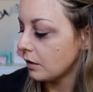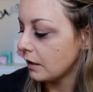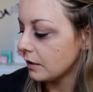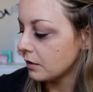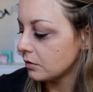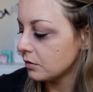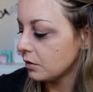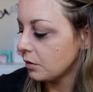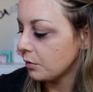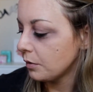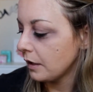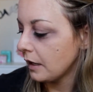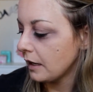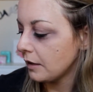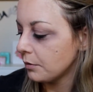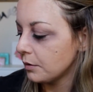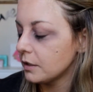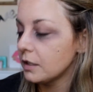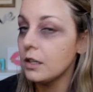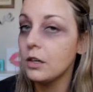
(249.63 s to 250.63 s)
I don't know where I
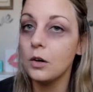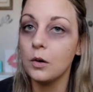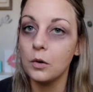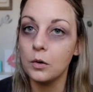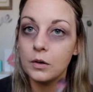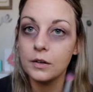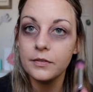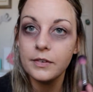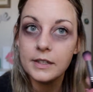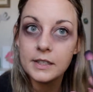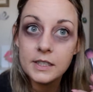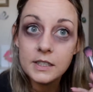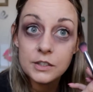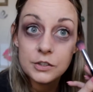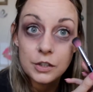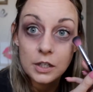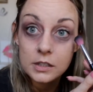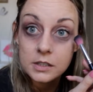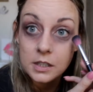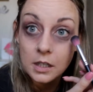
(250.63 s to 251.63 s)
would go if I did
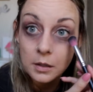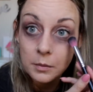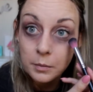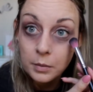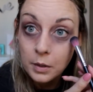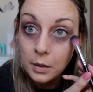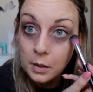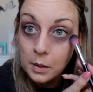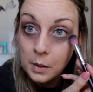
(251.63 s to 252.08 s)
dress up.